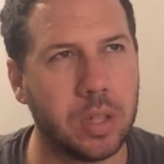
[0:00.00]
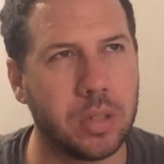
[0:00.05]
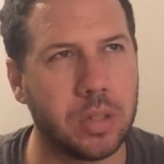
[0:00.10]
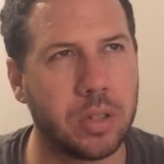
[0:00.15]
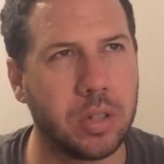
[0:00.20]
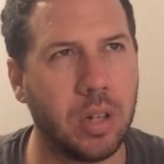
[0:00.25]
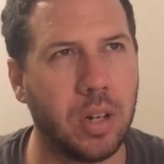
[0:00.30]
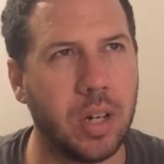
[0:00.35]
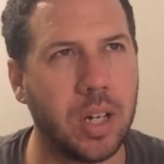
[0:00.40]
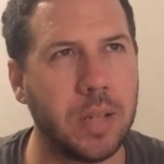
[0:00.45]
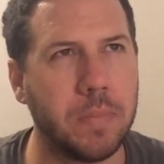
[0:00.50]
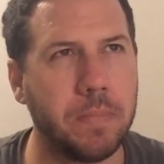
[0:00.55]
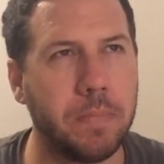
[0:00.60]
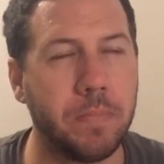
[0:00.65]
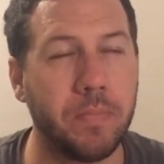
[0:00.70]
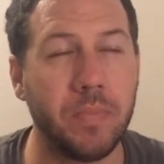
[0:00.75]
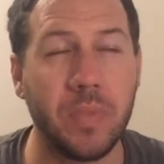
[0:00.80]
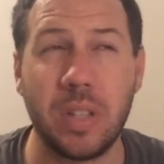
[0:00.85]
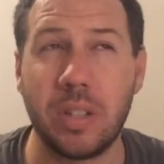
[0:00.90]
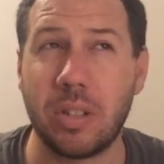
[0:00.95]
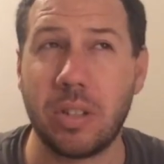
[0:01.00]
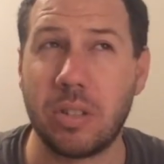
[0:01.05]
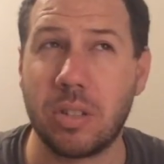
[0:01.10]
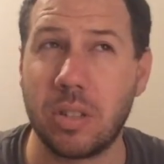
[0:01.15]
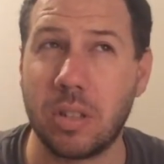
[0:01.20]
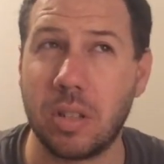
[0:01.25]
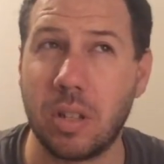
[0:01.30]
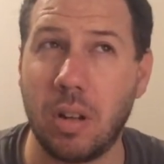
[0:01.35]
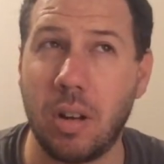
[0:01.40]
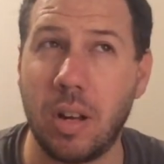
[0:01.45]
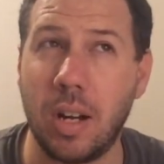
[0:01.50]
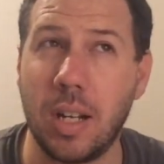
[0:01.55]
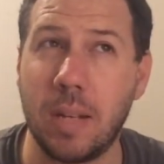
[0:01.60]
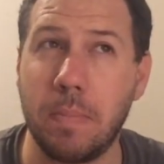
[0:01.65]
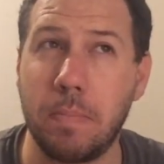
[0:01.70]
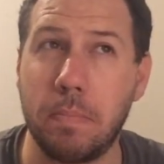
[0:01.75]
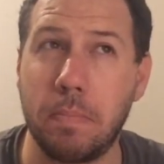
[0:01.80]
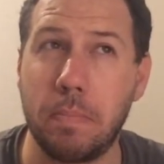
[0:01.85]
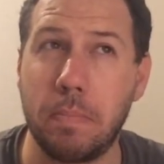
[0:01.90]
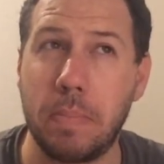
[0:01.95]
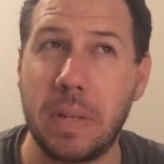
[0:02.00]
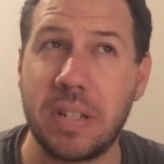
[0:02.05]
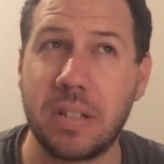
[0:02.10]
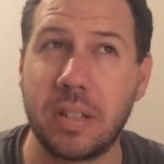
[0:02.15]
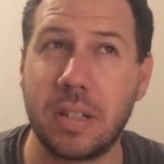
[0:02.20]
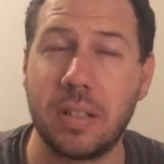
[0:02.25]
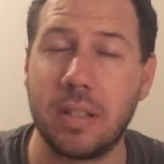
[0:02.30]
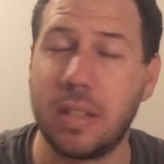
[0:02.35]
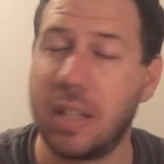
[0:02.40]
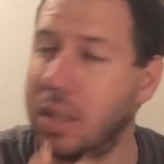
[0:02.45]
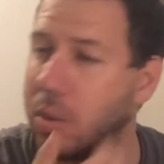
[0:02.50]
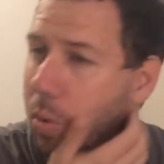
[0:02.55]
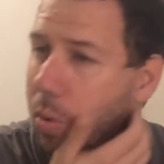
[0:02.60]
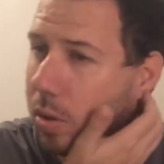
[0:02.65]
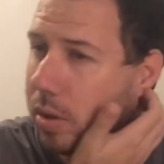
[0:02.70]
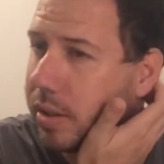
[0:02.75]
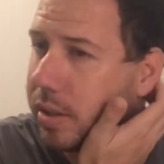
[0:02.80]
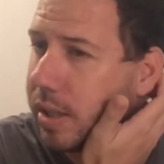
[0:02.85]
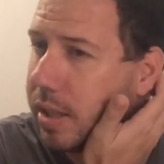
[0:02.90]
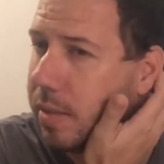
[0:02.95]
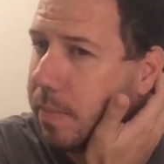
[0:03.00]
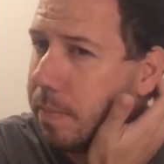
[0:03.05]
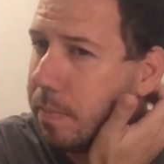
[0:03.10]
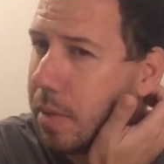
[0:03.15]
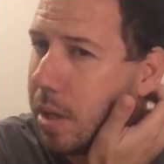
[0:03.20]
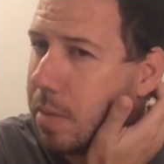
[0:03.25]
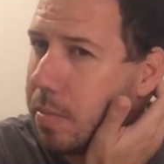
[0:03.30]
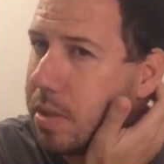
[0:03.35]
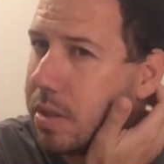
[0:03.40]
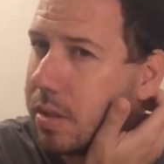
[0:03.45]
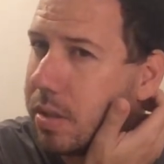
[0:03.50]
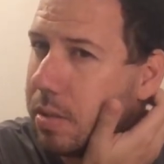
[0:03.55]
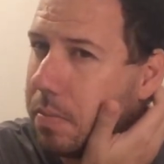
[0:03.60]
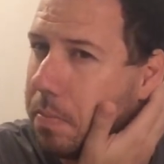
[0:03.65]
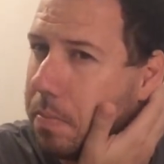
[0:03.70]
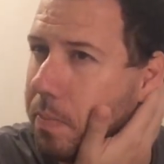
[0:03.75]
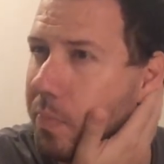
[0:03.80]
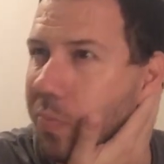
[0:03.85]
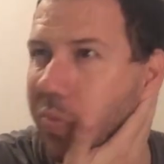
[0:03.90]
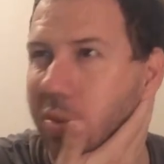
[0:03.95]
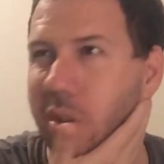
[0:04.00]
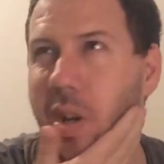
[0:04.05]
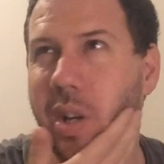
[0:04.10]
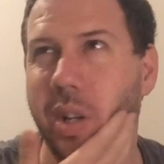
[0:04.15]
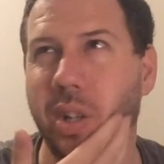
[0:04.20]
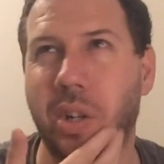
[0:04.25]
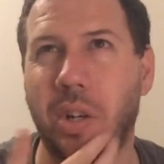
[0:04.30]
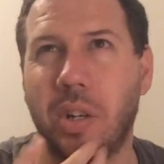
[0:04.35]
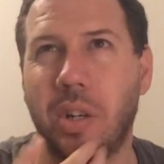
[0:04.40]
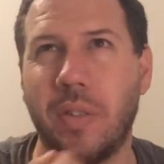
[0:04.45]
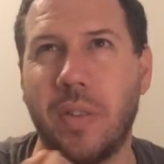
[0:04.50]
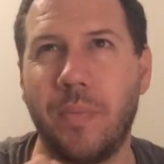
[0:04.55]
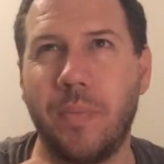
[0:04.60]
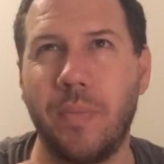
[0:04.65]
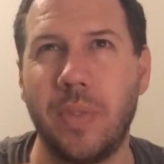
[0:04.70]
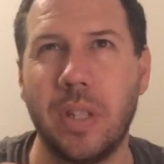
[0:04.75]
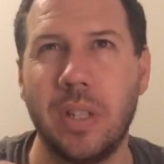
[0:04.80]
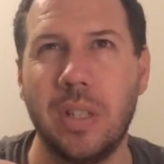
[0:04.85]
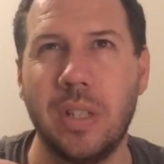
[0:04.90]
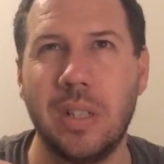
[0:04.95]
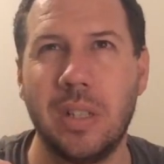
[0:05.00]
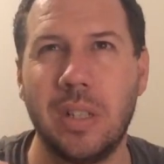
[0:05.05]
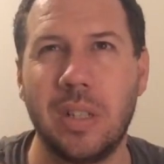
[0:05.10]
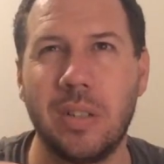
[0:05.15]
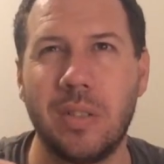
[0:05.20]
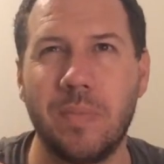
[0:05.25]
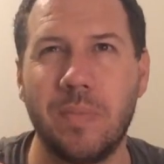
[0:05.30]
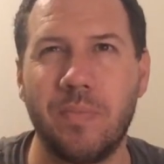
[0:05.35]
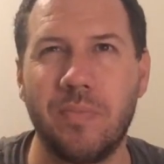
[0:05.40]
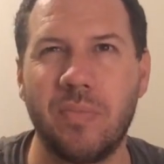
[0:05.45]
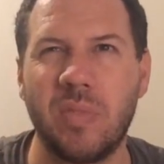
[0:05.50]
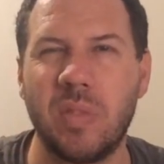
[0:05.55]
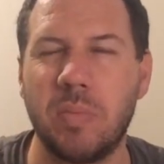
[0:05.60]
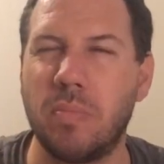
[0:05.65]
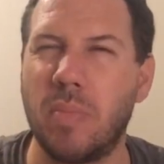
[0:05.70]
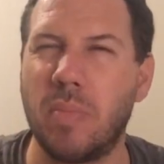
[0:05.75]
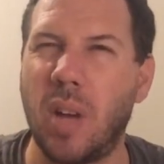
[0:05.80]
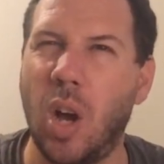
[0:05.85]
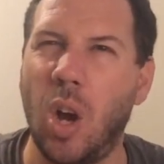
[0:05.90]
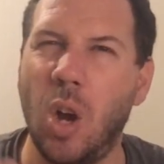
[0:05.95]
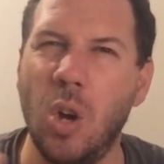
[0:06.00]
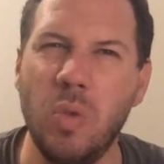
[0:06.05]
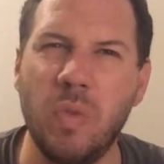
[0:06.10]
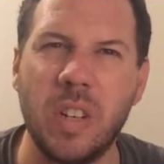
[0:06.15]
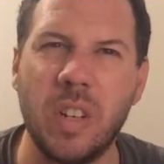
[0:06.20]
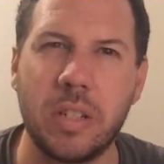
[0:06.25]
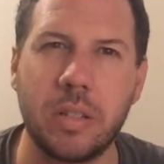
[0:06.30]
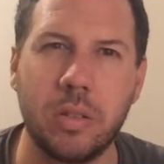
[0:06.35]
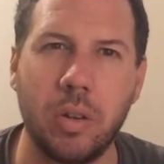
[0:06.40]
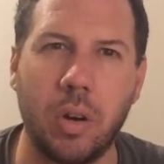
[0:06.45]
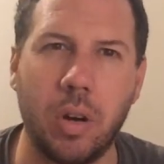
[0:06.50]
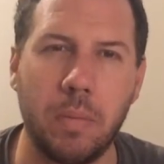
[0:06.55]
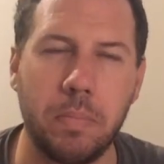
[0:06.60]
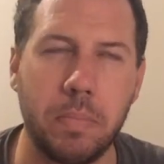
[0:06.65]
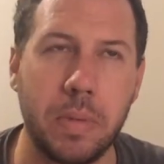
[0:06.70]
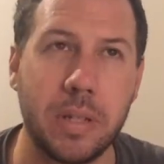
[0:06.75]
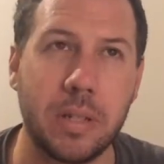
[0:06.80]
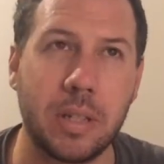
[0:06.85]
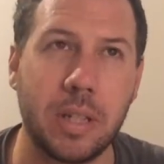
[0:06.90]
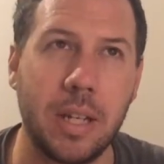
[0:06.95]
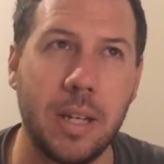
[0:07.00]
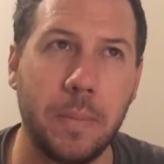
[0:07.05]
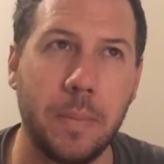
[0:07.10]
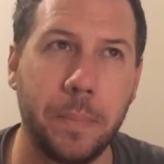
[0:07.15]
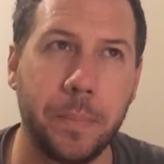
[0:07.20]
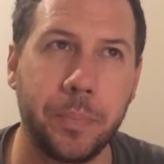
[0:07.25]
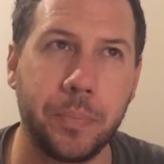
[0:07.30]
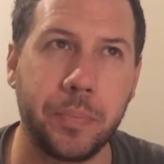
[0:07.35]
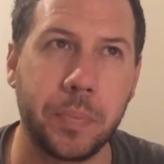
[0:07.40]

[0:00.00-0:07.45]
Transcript: Slightly, there's a slightly biscuity quality, maybe some like kind of Hovis type biscuit.